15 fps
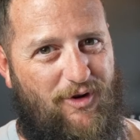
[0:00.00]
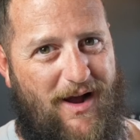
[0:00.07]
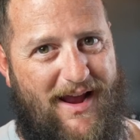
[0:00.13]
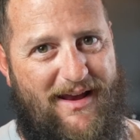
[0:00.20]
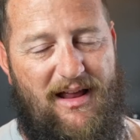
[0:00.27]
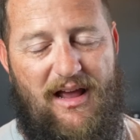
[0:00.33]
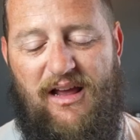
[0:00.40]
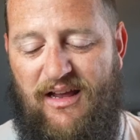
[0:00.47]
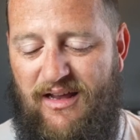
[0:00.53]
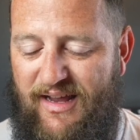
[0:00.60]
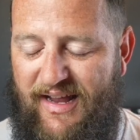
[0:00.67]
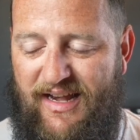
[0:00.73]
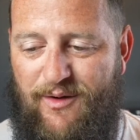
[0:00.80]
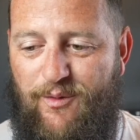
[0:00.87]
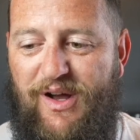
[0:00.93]
right.
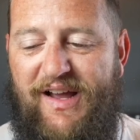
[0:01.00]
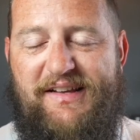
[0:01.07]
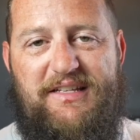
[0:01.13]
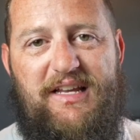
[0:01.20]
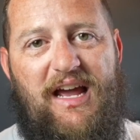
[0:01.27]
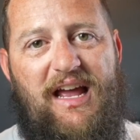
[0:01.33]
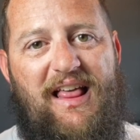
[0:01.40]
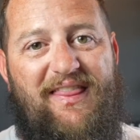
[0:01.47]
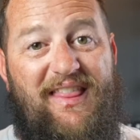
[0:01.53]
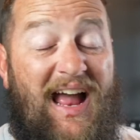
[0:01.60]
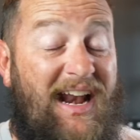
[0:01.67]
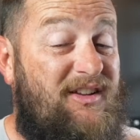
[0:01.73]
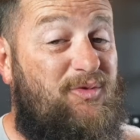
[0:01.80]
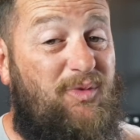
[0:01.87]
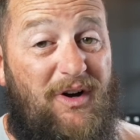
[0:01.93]
Anyways,
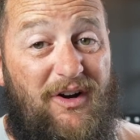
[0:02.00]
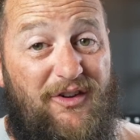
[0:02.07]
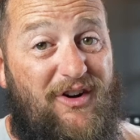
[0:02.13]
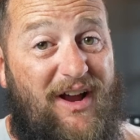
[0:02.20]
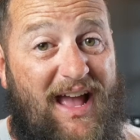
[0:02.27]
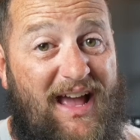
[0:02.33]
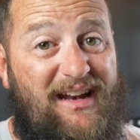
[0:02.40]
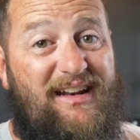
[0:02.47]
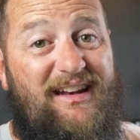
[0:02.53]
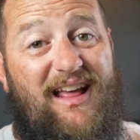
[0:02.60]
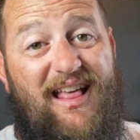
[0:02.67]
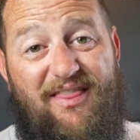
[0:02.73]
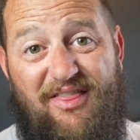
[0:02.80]
that is where they're headed.